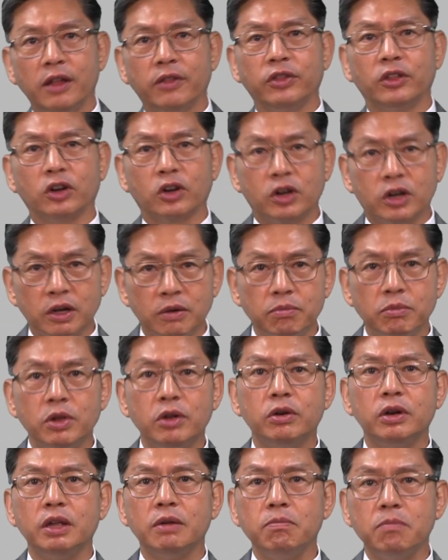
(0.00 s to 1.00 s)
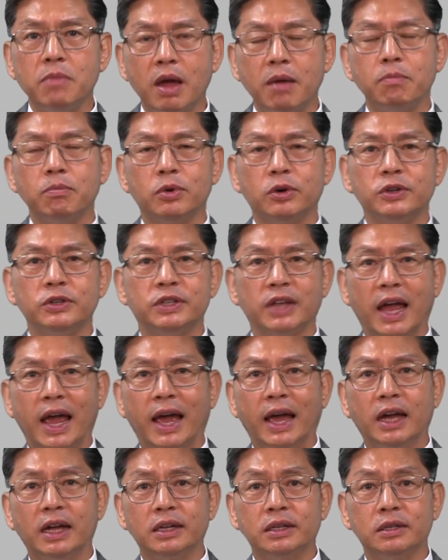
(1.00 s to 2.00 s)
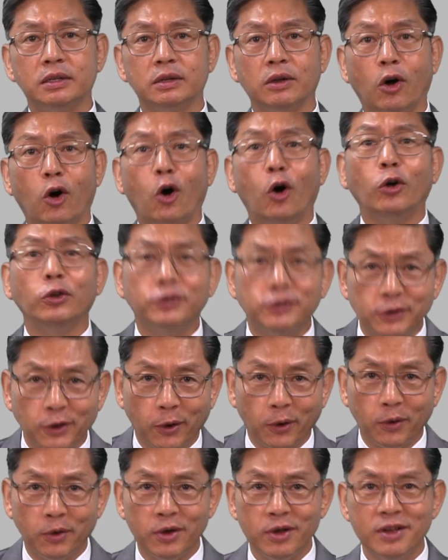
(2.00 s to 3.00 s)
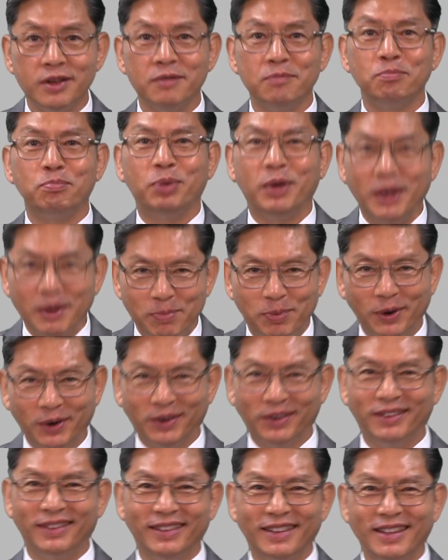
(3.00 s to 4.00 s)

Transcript: the community members as also people.